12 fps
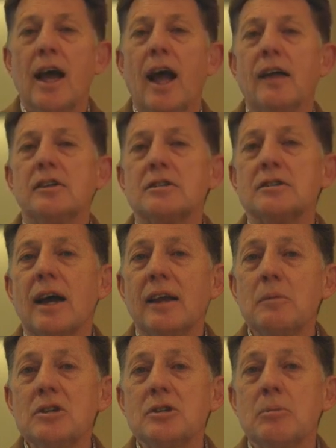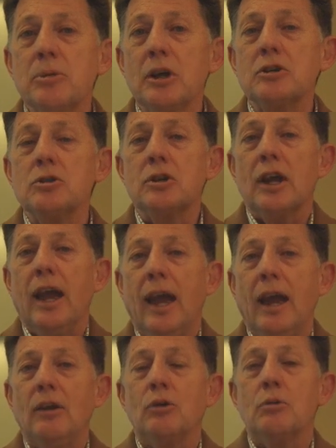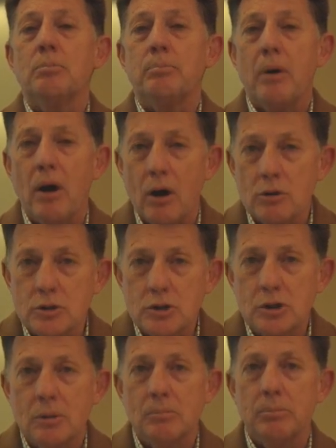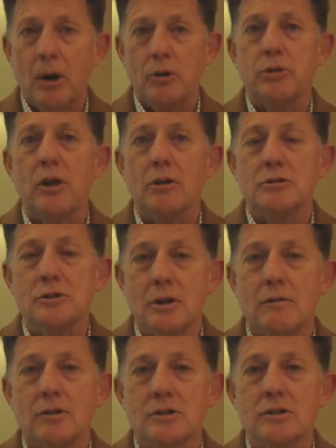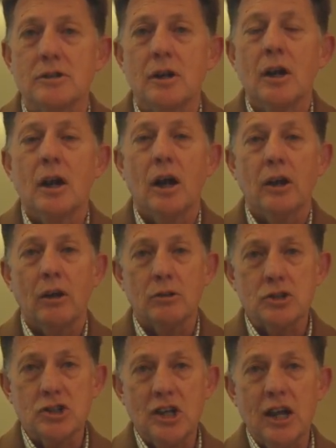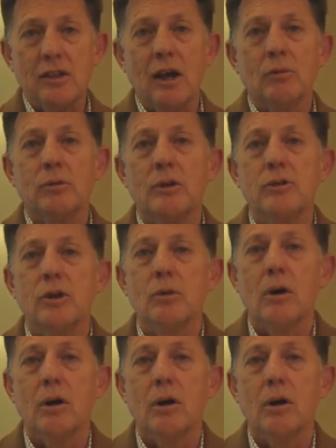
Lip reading: And there's going to be some things you can do post both those services, and I'll share that with you